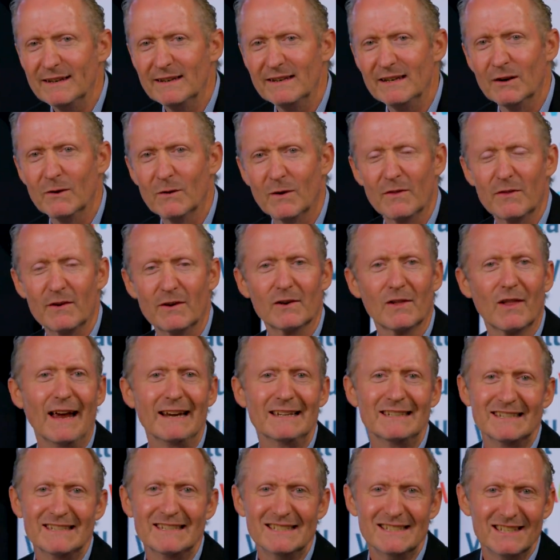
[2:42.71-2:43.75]
Are there
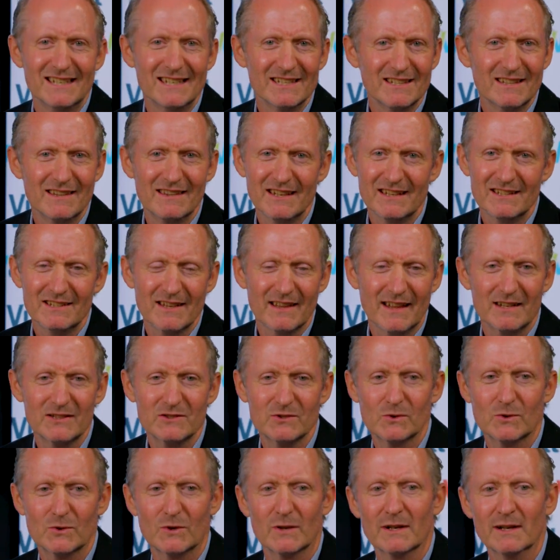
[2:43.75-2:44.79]
licenses and things of that
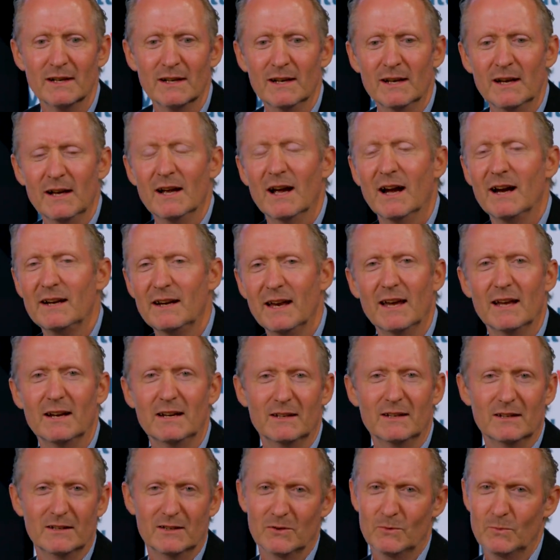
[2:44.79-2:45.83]
sort?
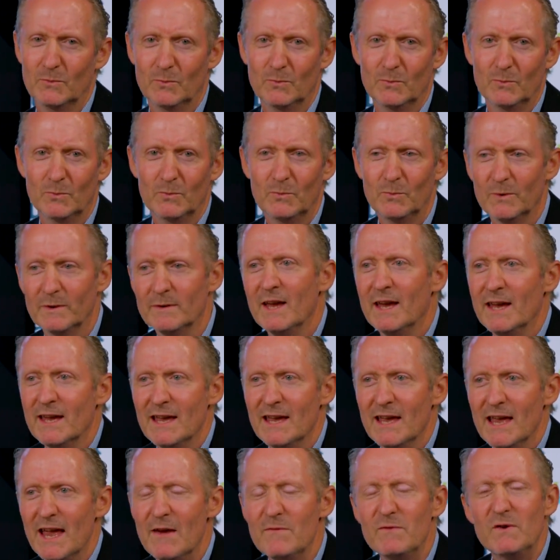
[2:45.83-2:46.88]
Again,
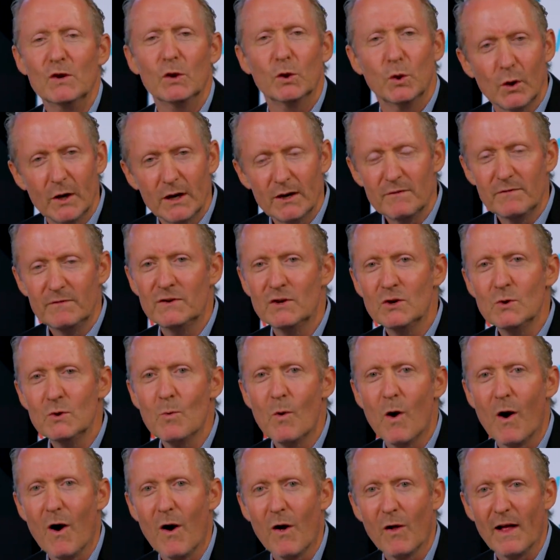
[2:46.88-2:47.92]
if you look at
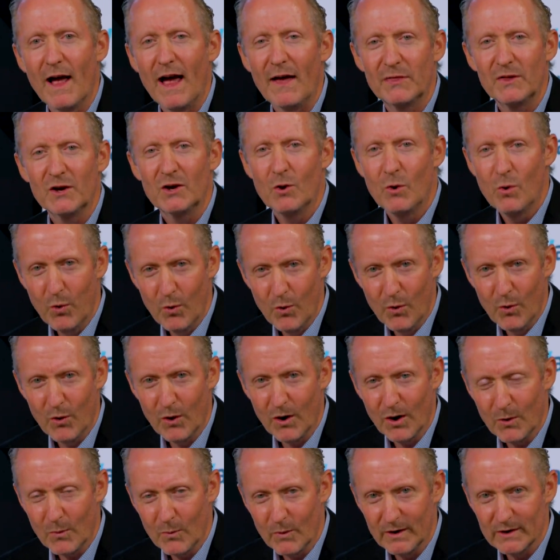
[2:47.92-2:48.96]
VuWall, at the
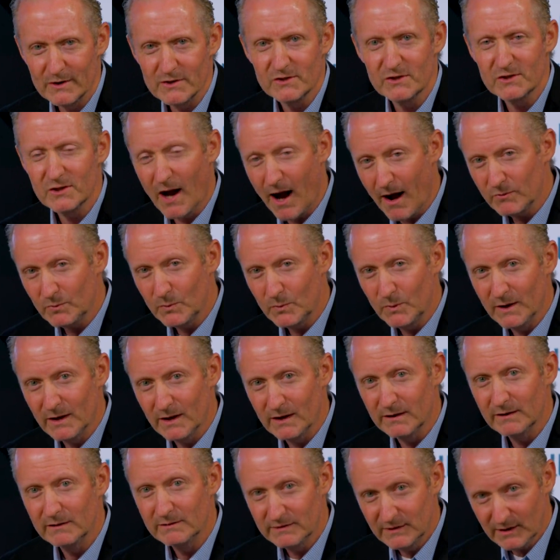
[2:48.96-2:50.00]
core, we're a
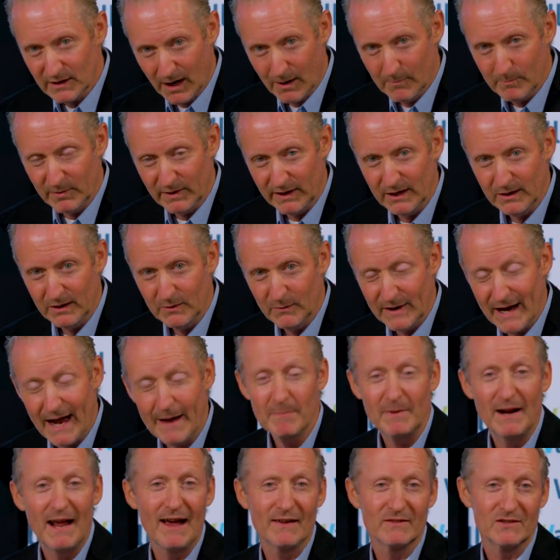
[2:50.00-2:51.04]
software company. We happen
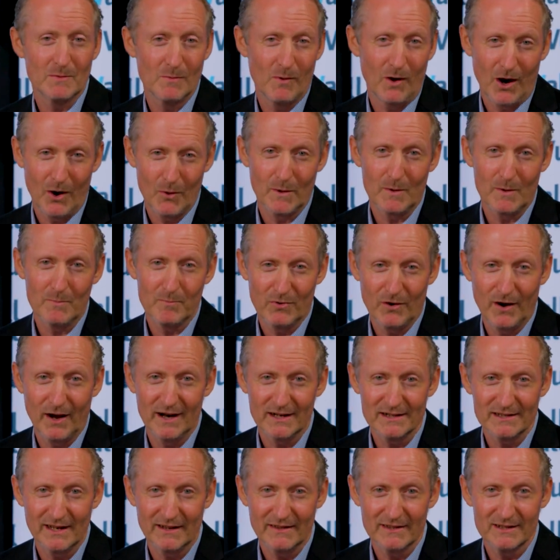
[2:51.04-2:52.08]
to have some hardware
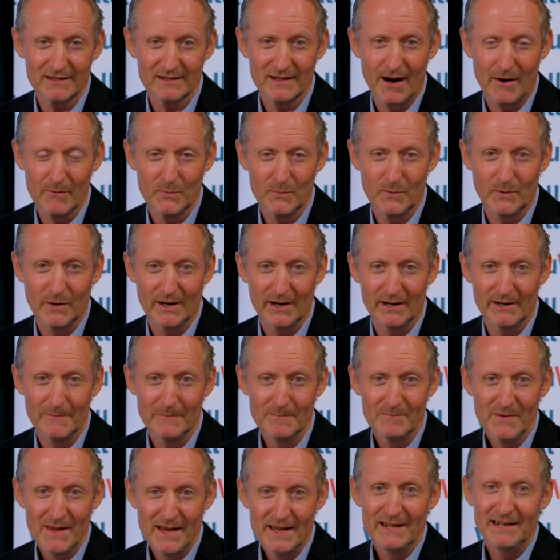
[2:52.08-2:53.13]
products that the software
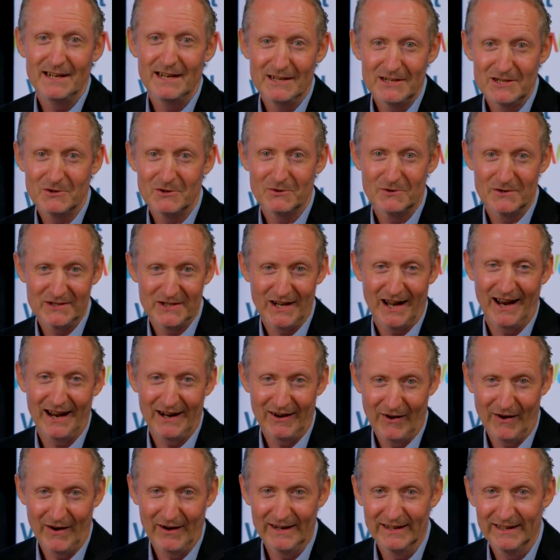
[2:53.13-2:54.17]
needs to reside
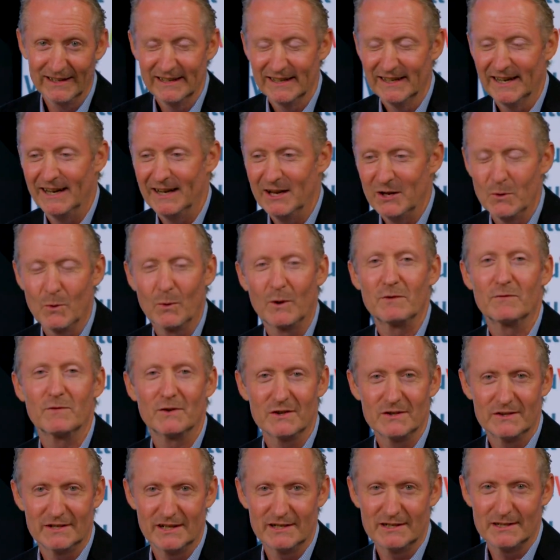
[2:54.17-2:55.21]
on in order for a
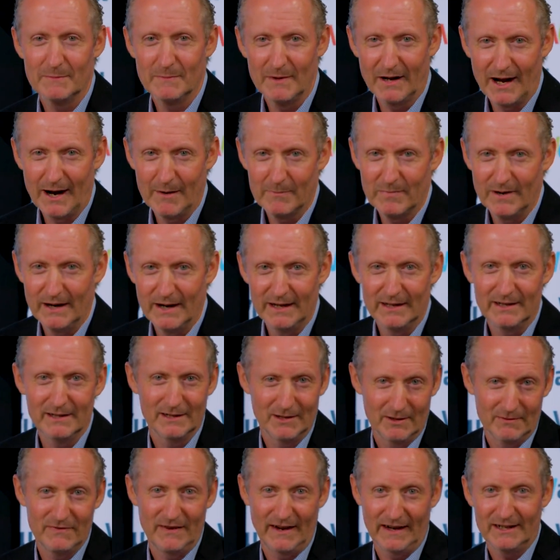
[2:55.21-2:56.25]
system to operate
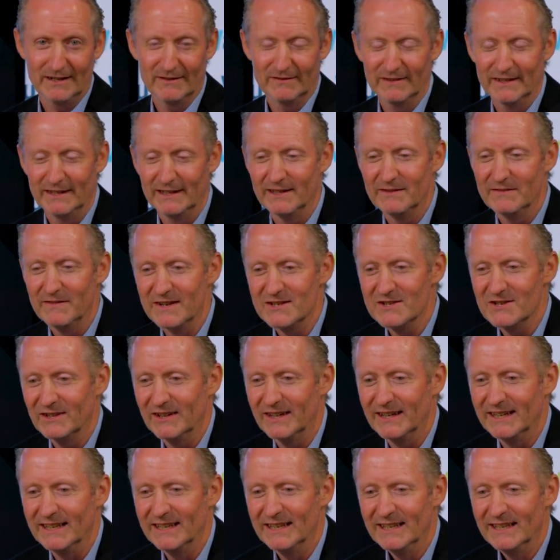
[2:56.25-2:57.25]
effectively and efficiently.